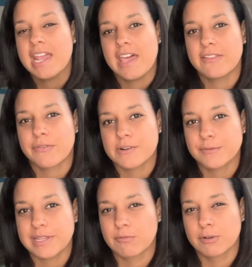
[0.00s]
and the first
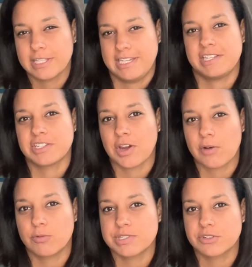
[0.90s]
one that really kicked it
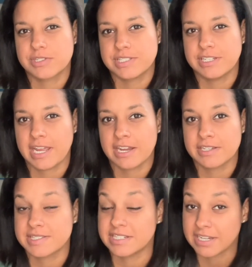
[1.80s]
off was Kristin
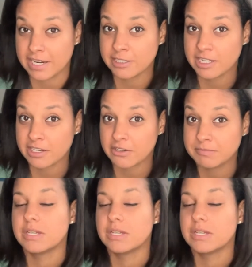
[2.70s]
Hanna's The Nightingale.